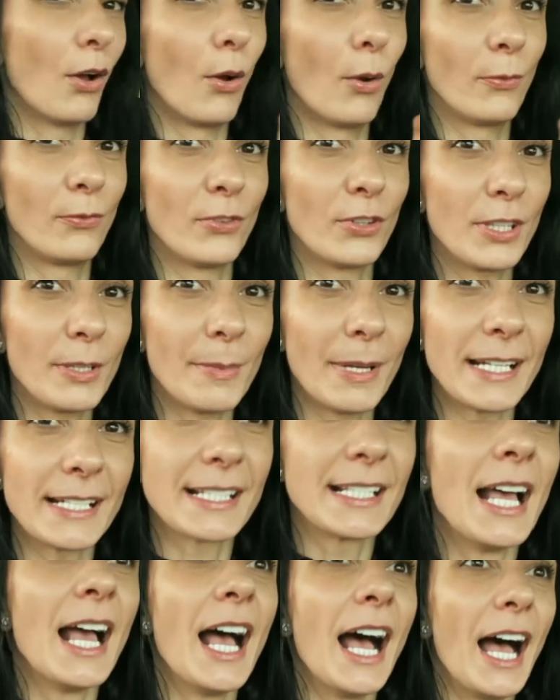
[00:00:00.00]
hope for the
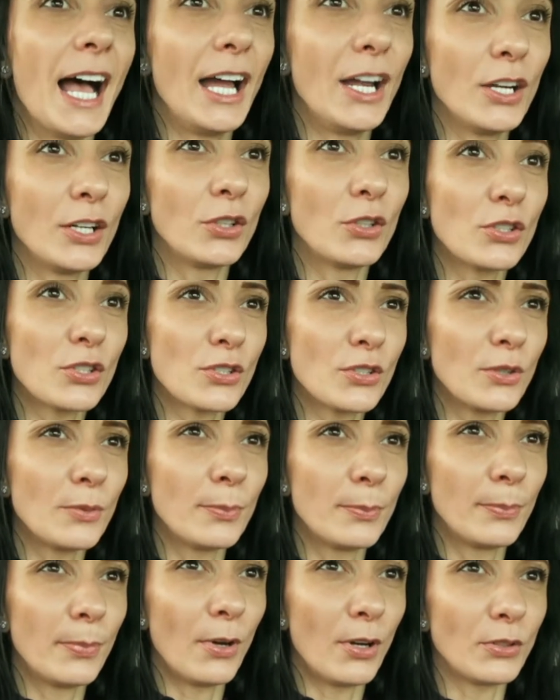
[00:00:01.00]
best. I also
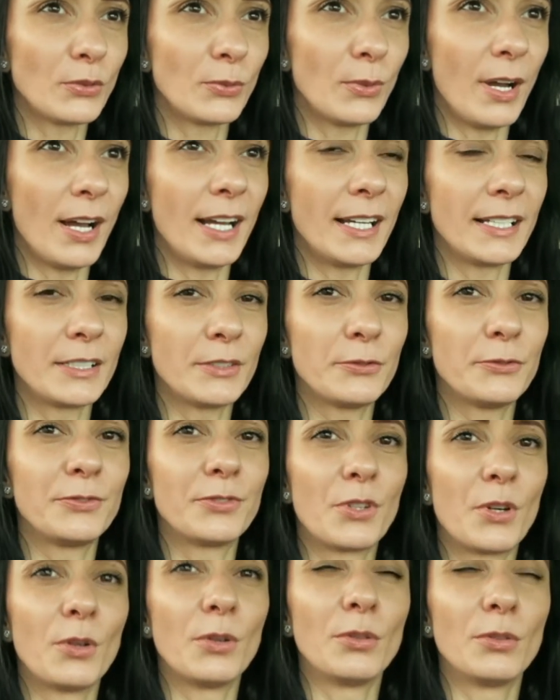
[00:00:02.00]
bought one
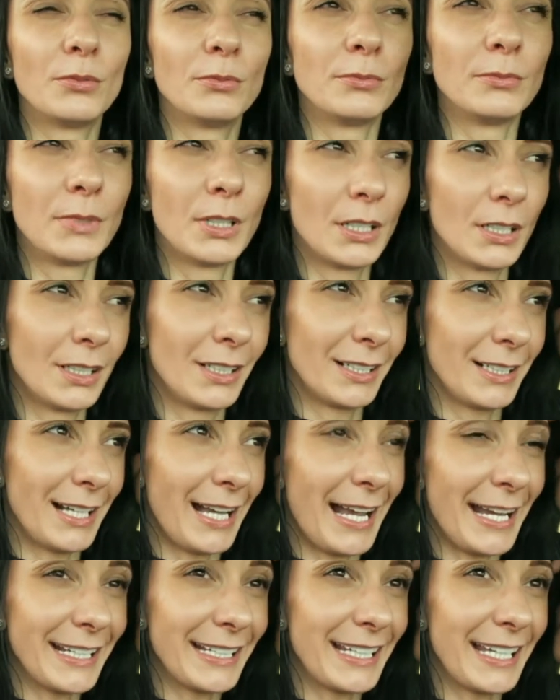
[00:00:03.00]
from
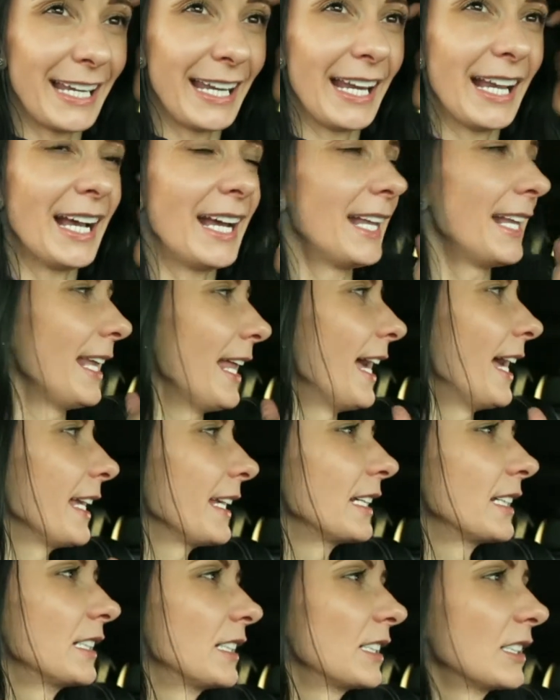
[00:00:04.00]
IKEA
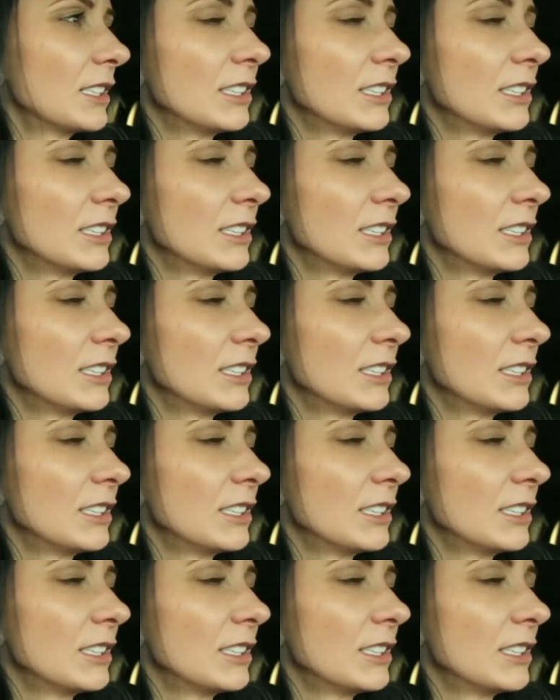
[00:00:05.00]
like